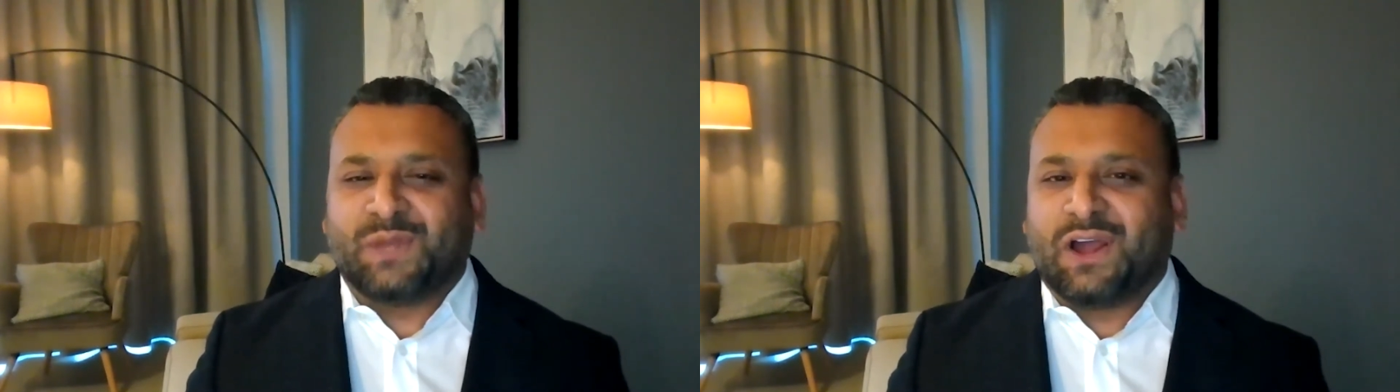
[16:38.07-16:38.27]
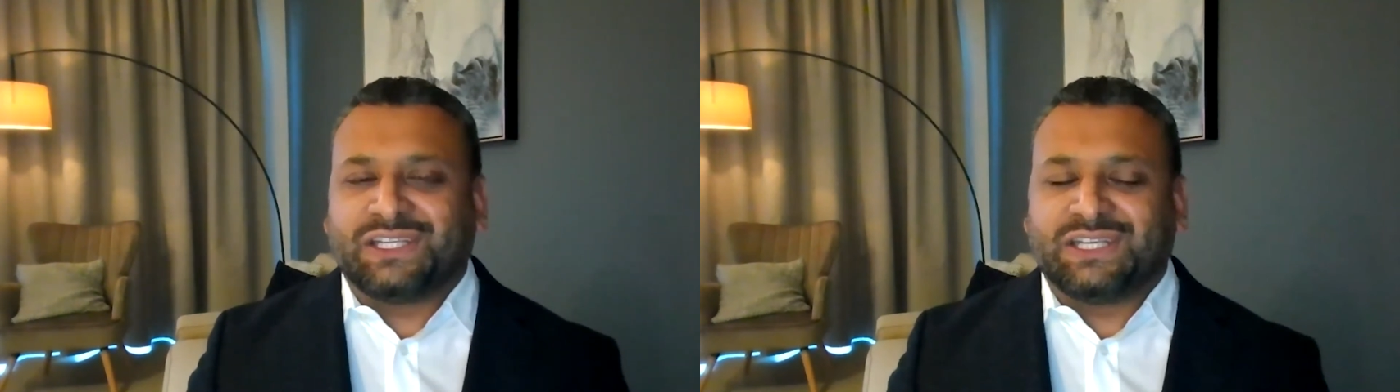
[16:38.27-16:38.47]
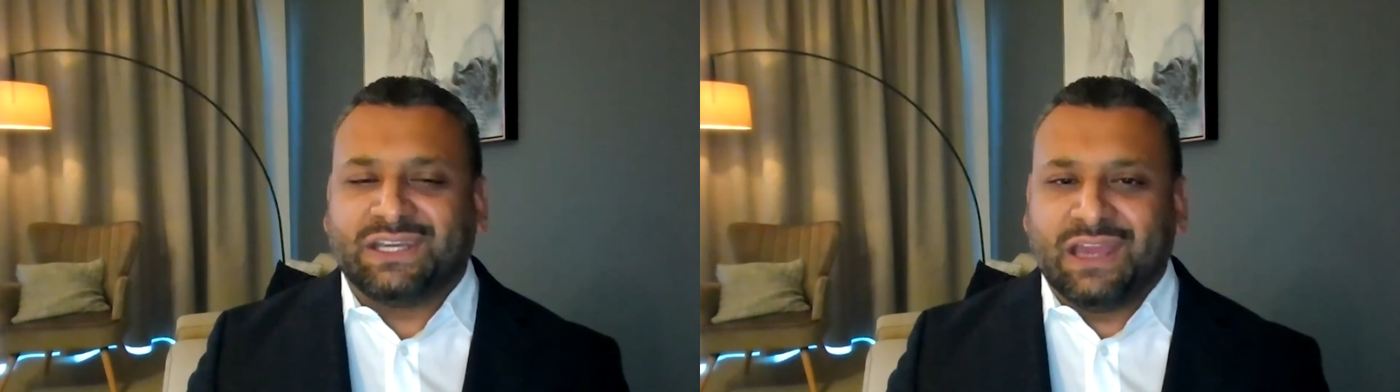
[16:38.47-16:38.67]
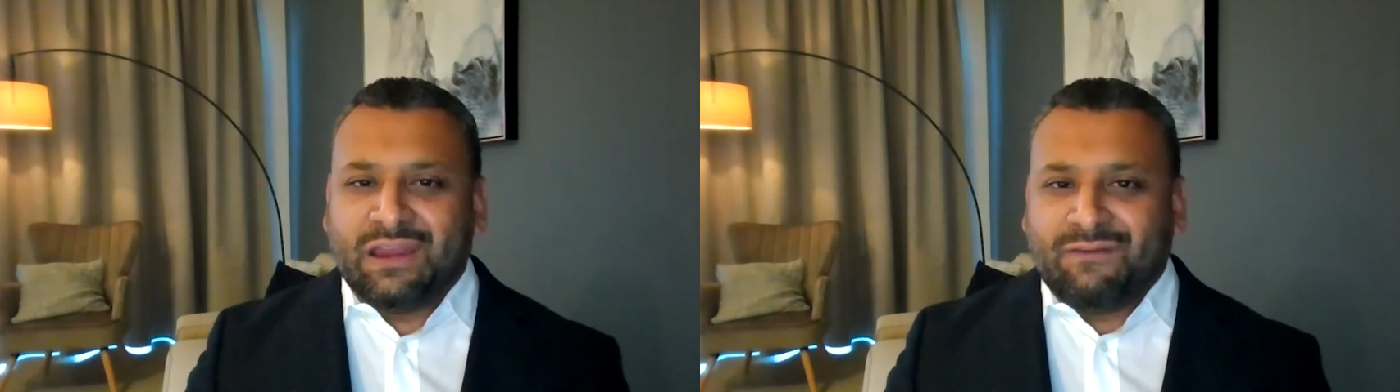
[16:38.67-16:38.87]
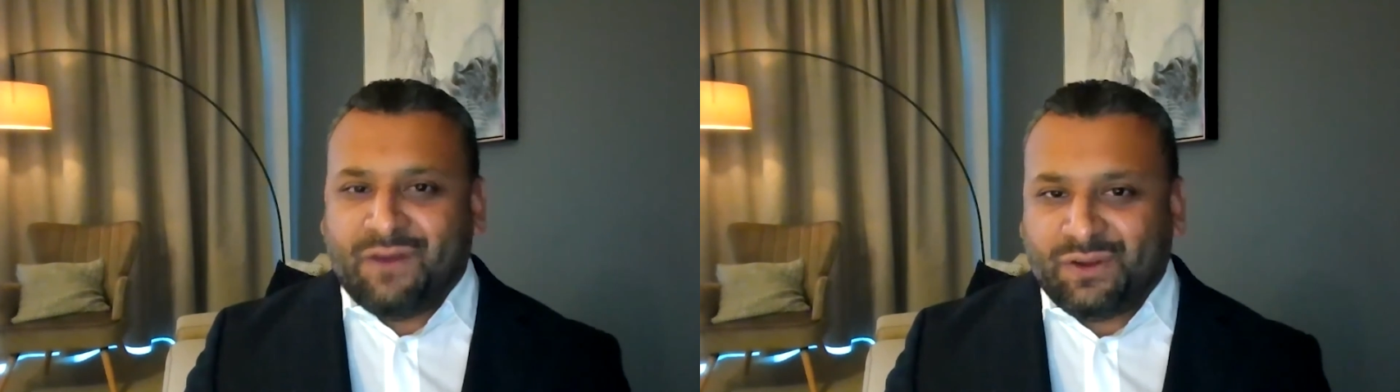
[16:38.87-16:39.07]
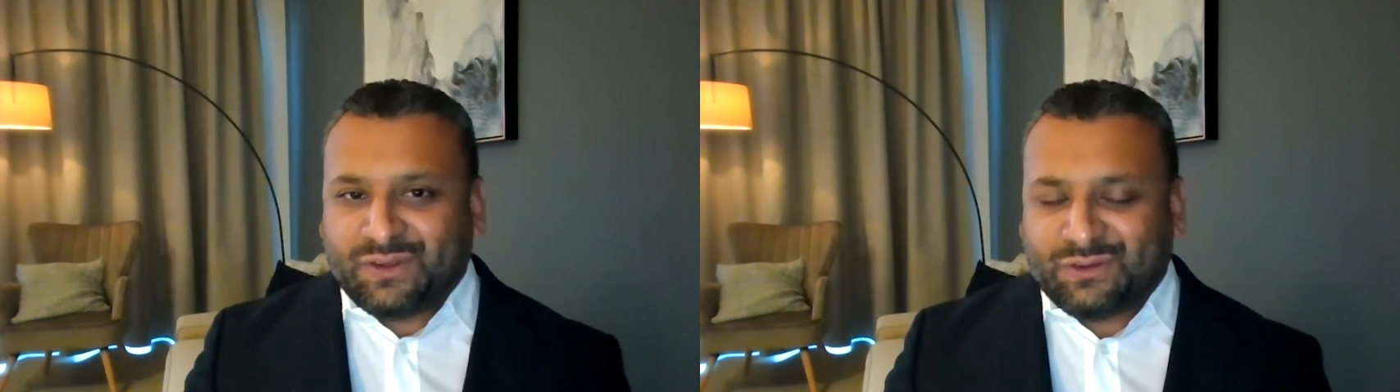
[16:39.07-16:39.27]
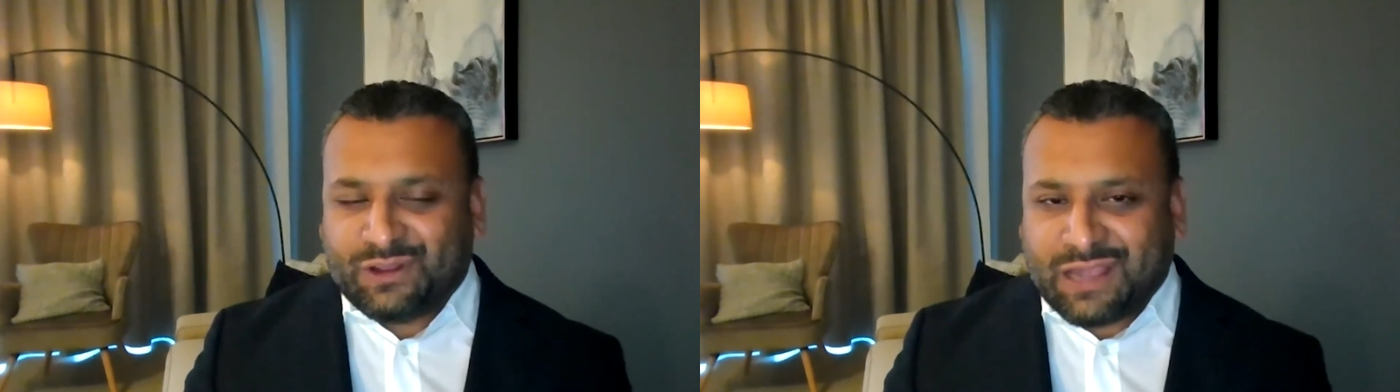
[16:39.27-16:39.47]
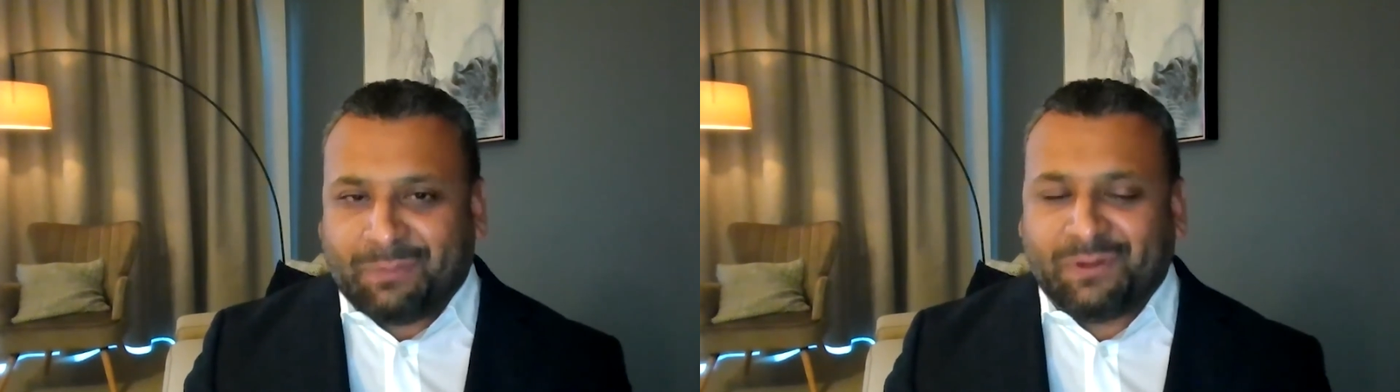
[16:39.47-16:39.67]
We like to focus on
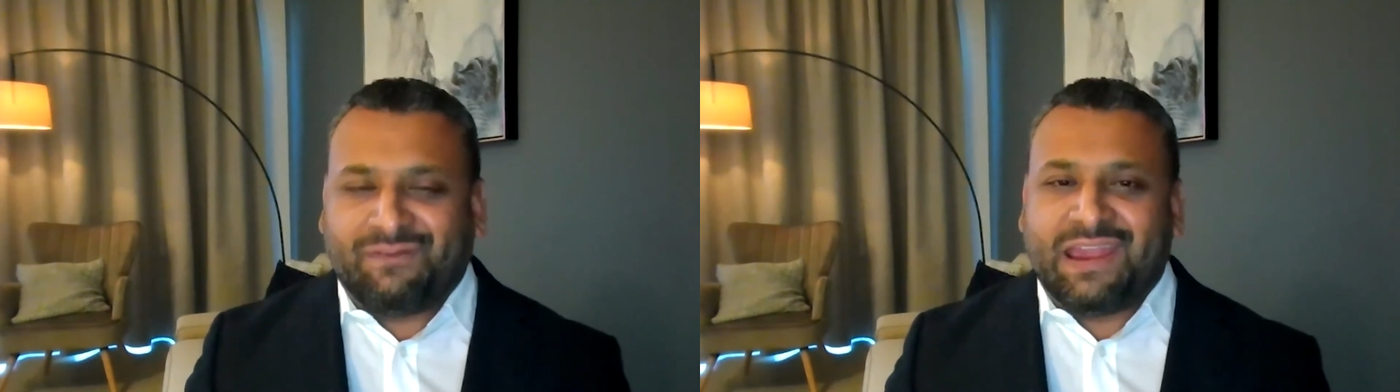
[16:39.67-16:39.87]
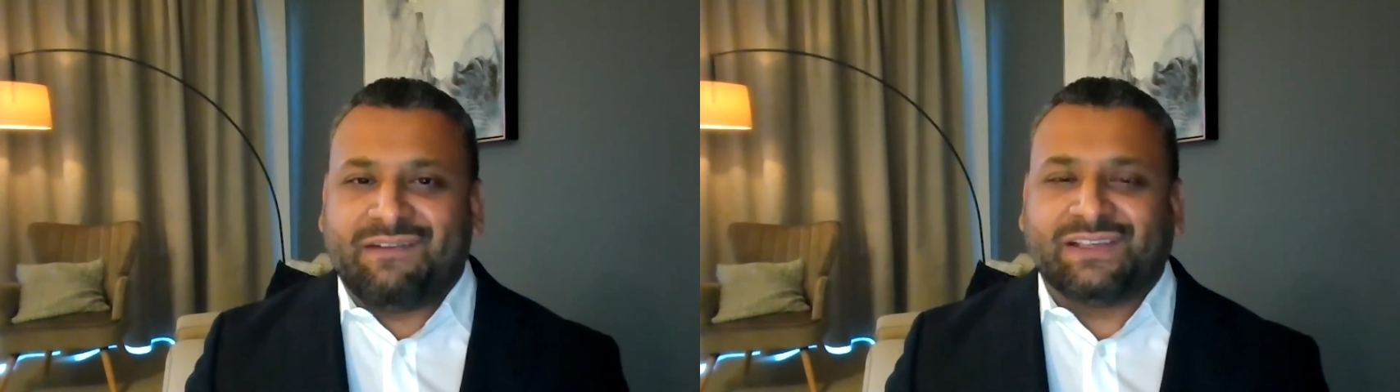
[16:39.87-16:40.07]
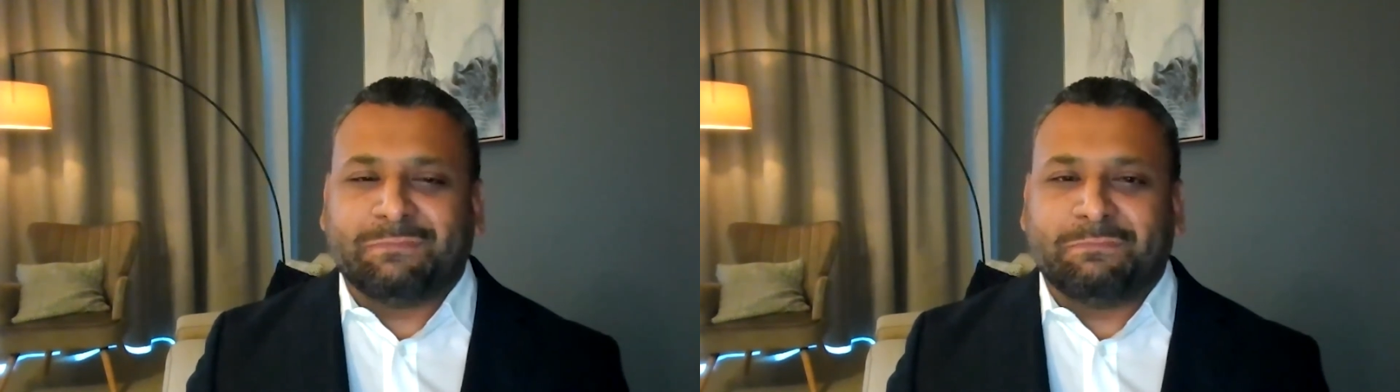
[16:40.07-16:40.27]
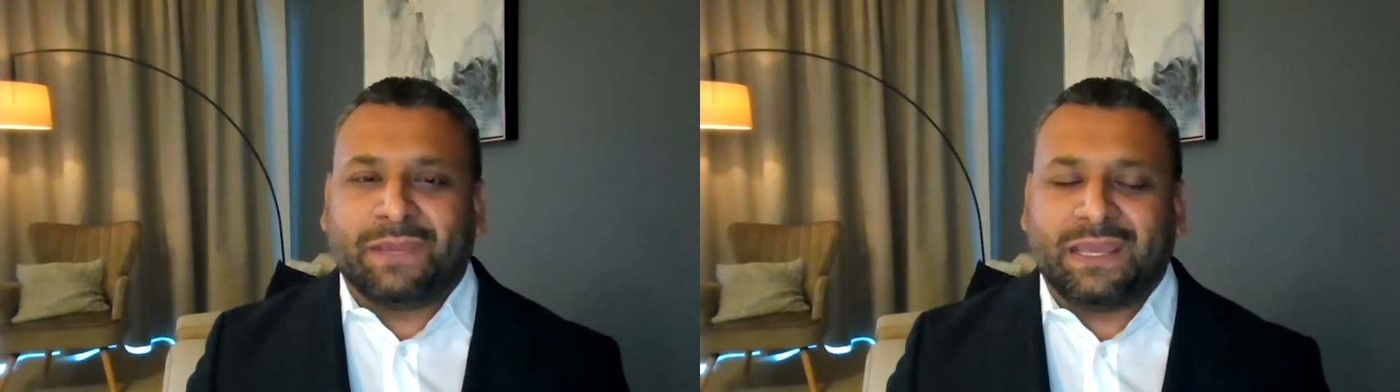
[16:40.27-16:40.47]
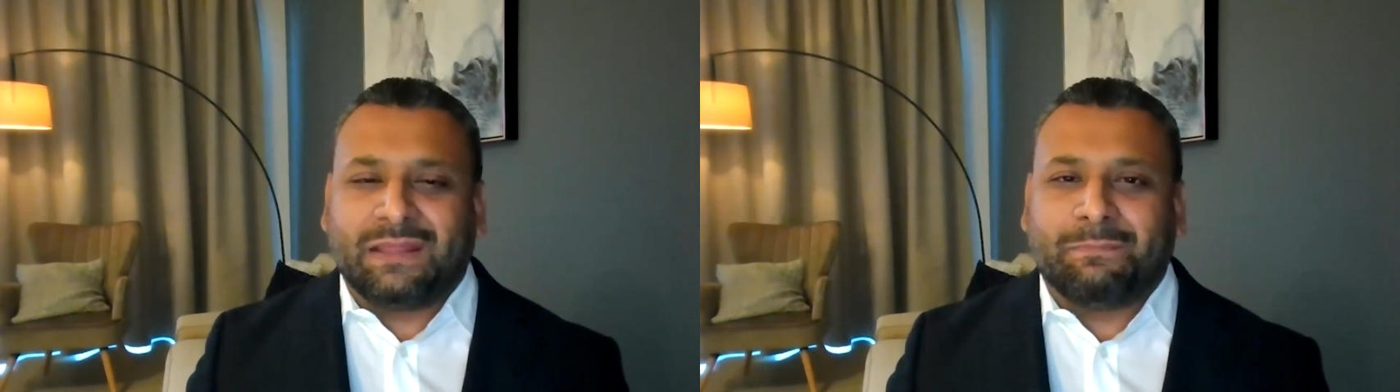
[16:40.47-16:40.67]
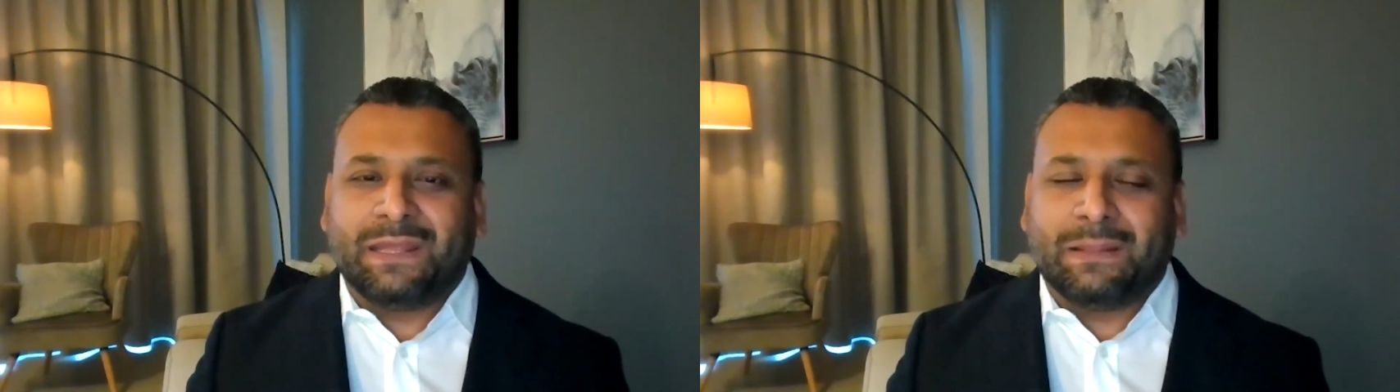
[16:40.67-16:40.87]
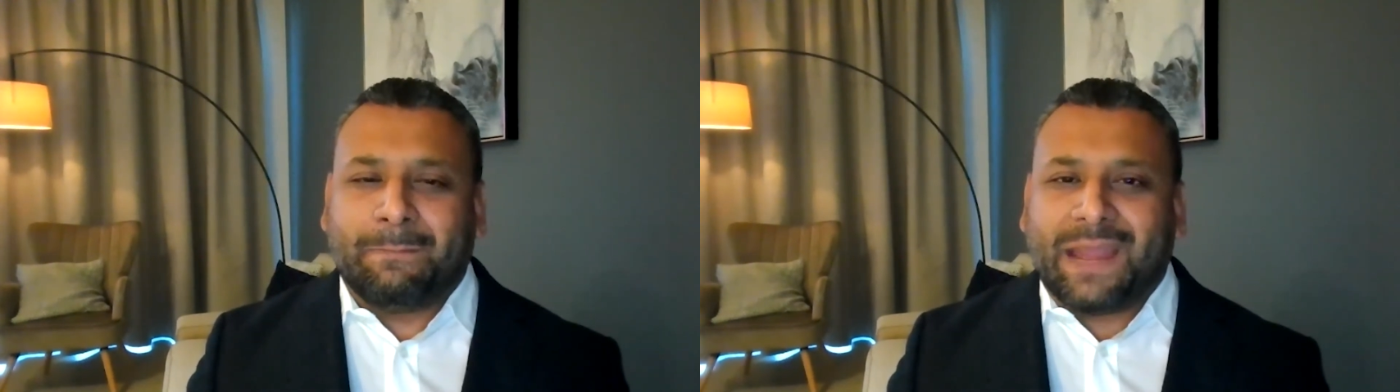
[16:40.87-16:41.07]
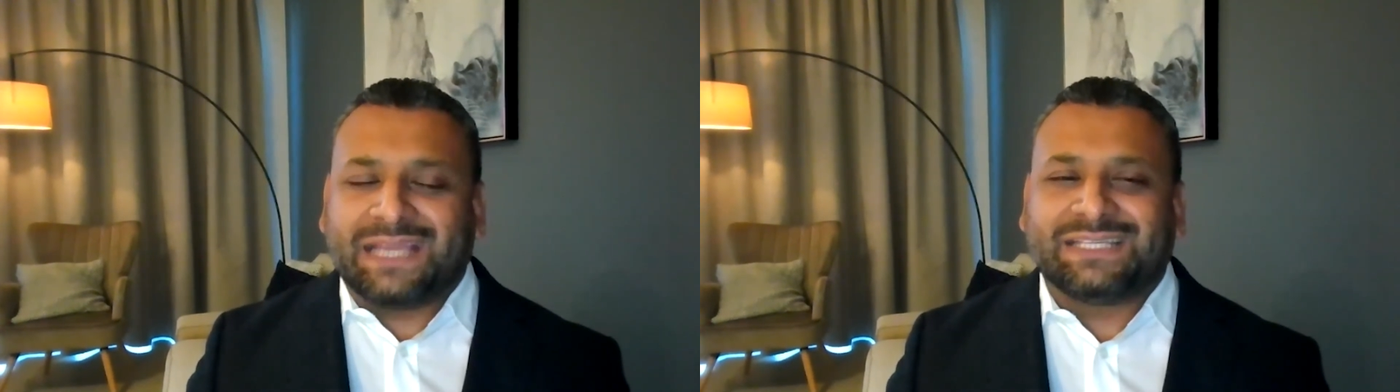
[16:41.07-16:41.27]
a couple of areas and be the
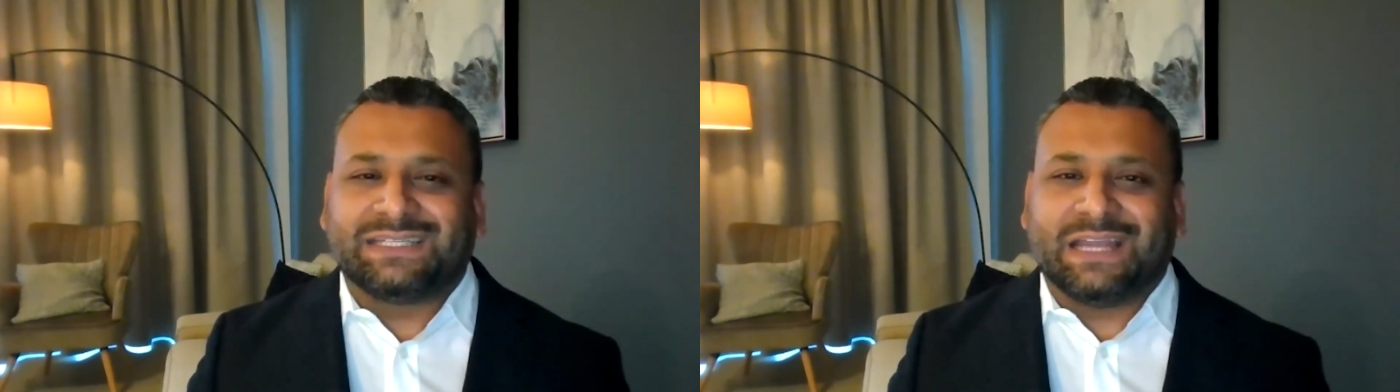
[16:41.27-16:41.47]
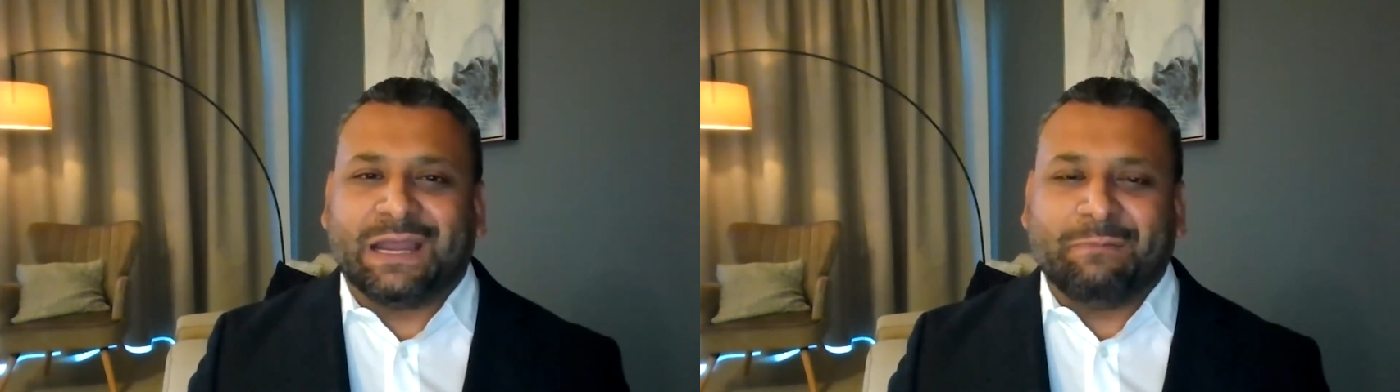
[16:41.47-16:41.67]
best.